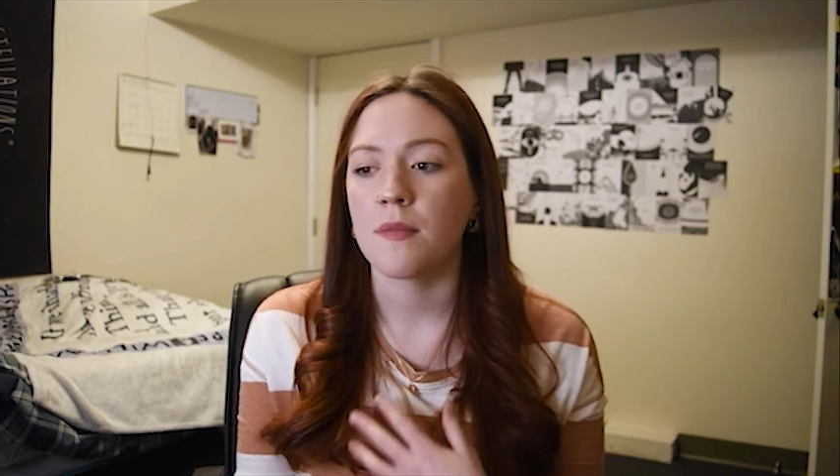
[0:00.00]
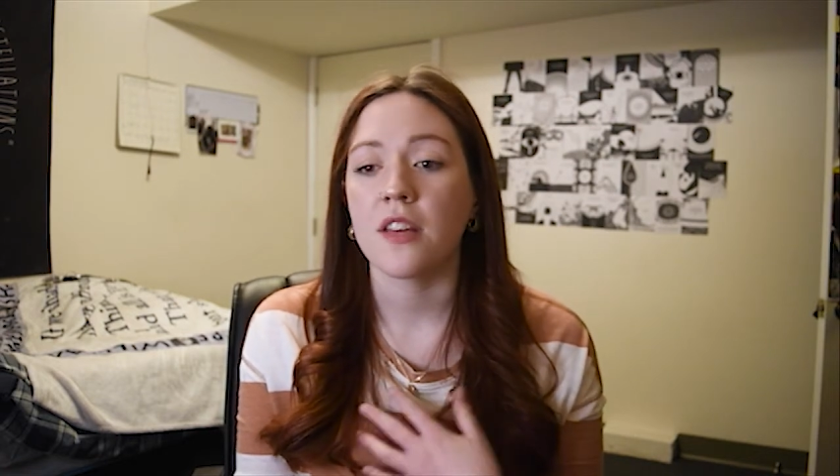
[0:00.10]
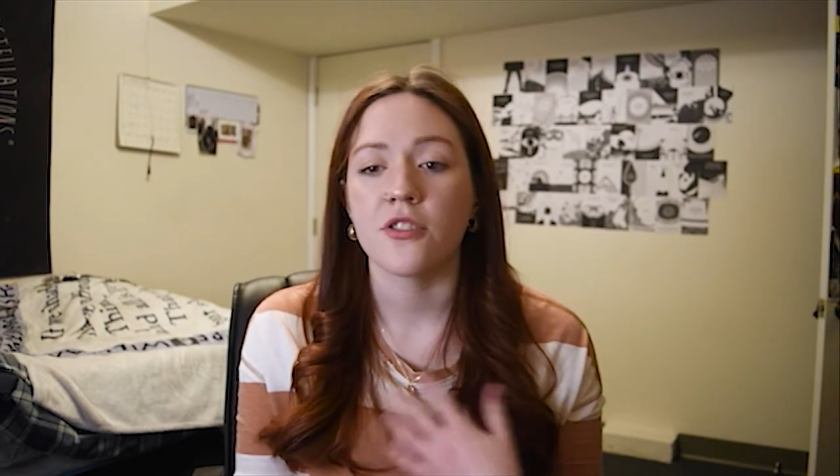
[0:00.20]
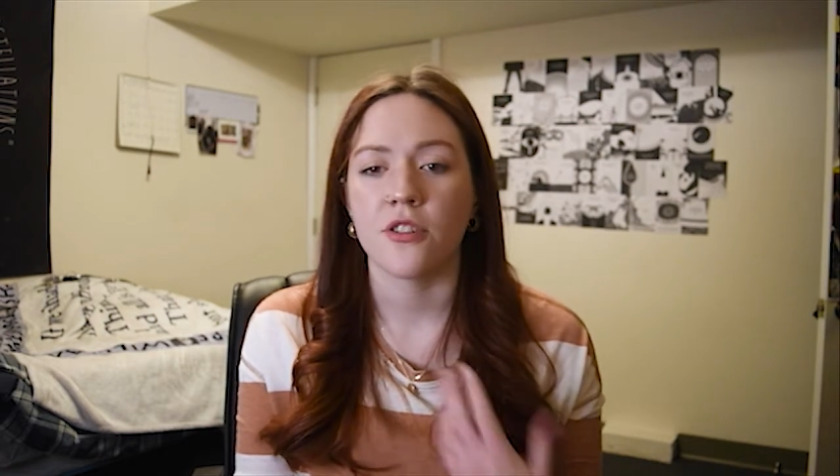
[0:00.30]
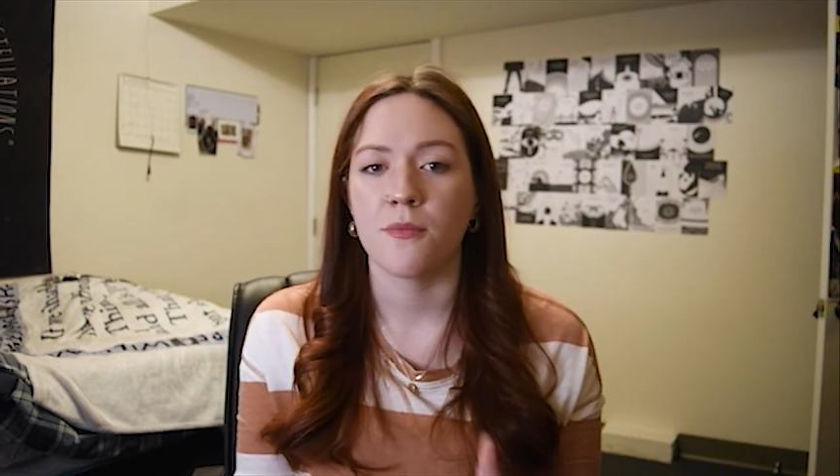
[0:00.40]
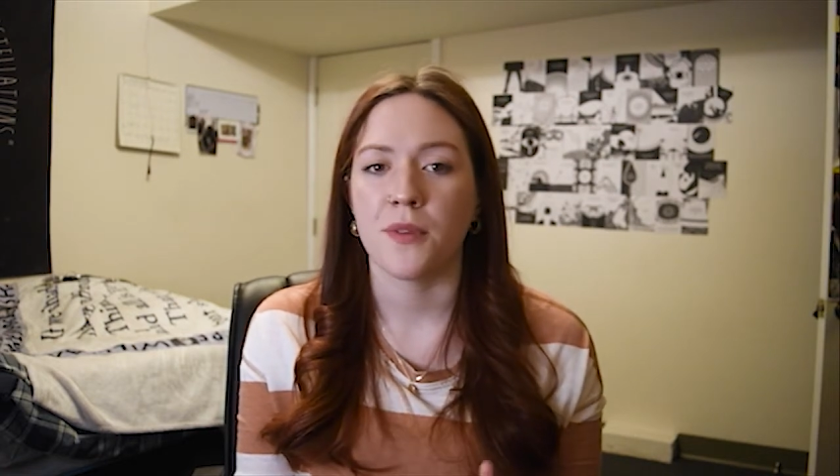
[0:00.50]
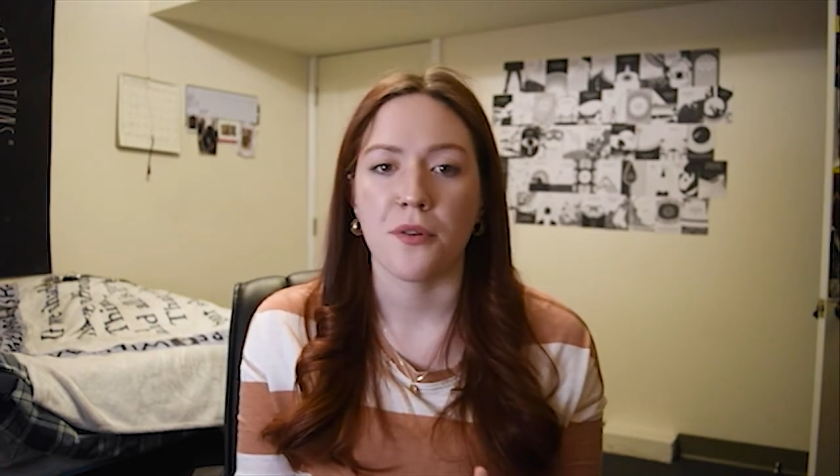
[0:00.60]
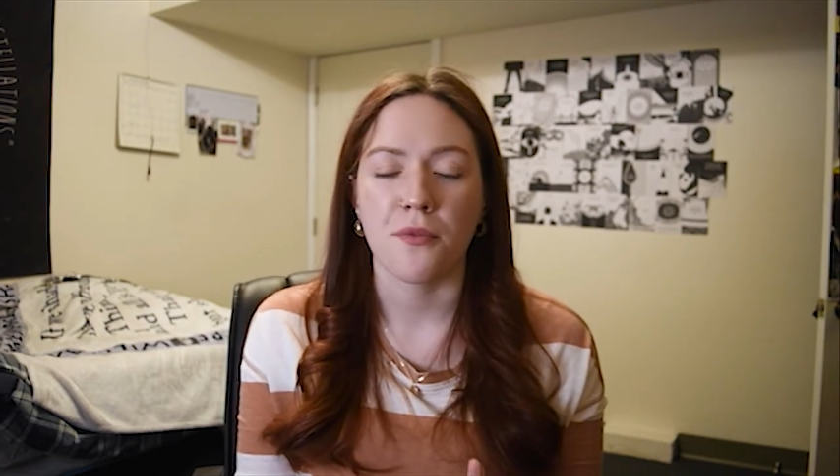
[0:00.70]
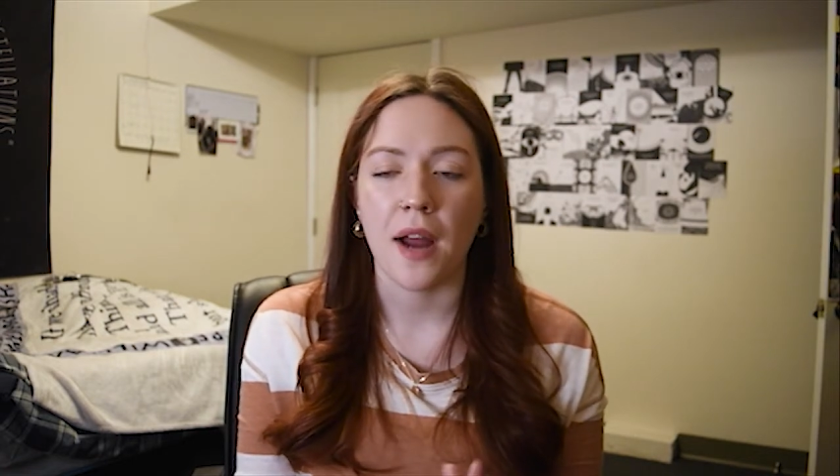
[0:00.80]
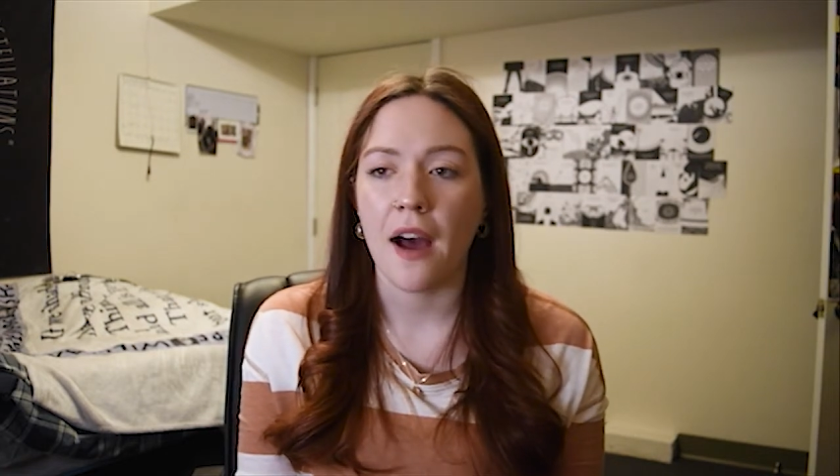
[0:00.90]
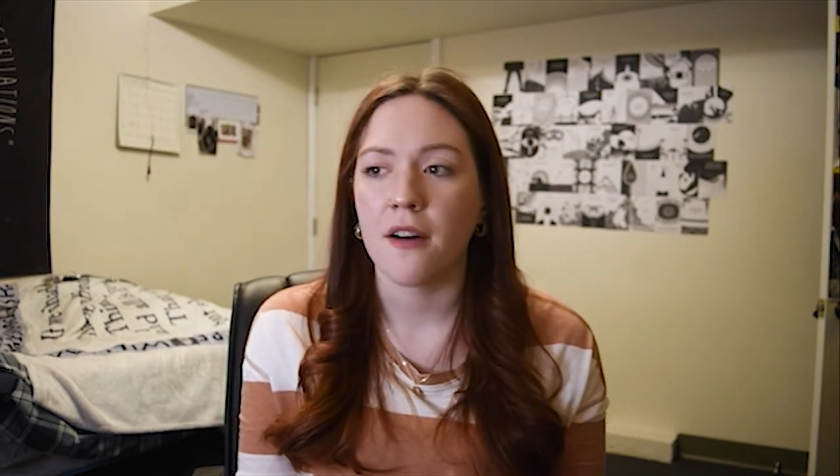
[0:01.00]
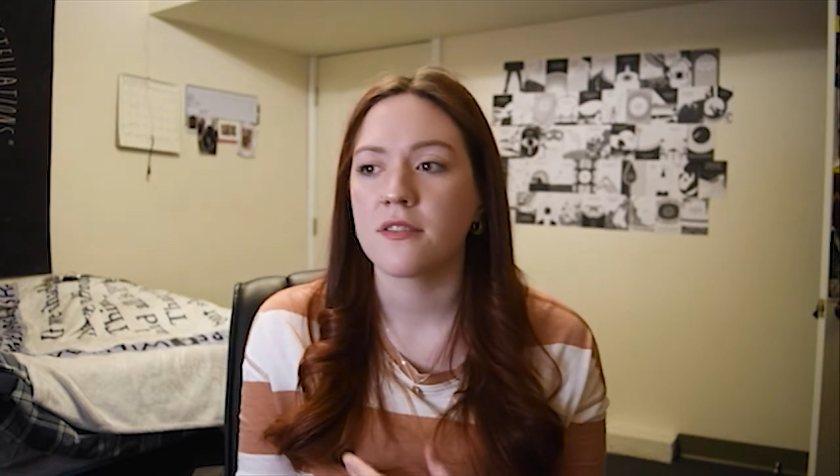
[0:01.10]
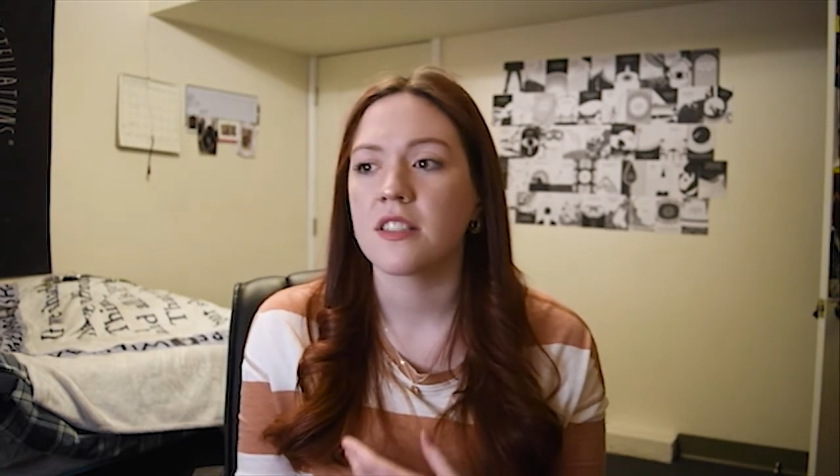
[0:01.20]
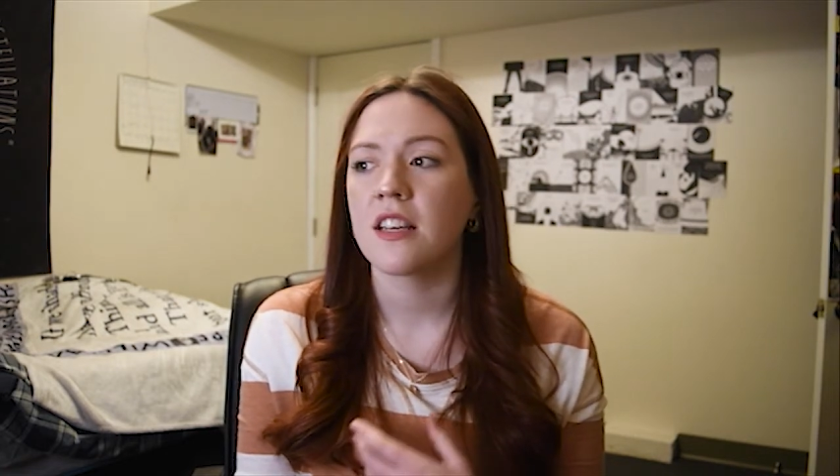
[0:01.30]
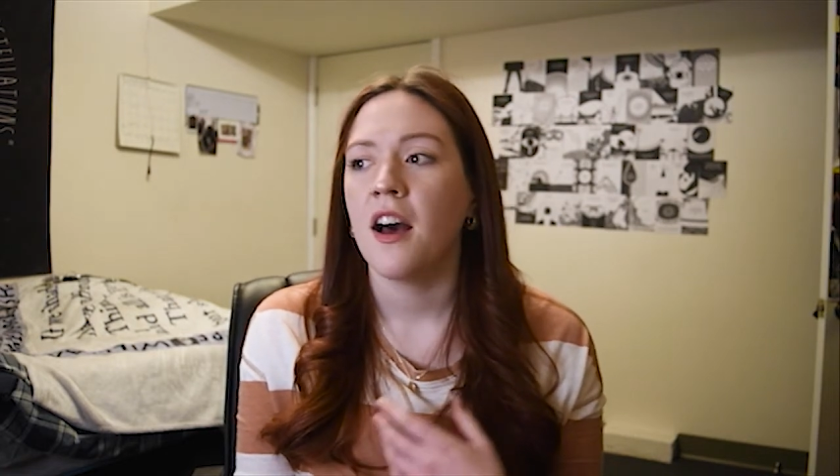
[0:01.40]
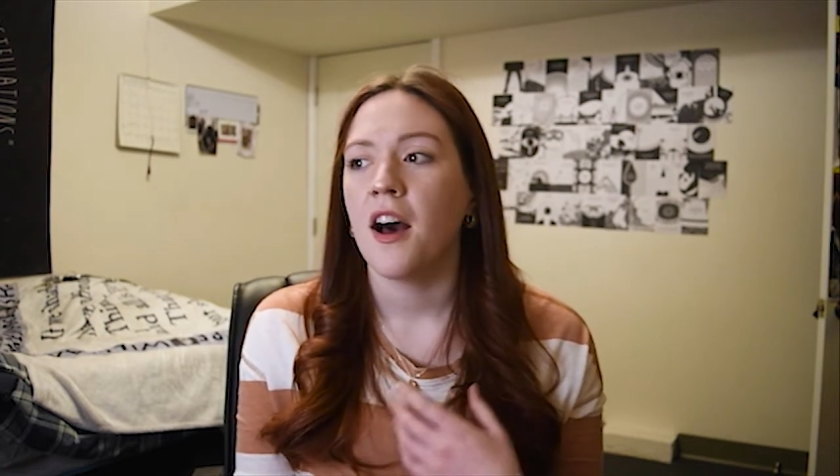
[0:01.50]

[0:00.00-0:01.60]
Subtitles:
They showed me around.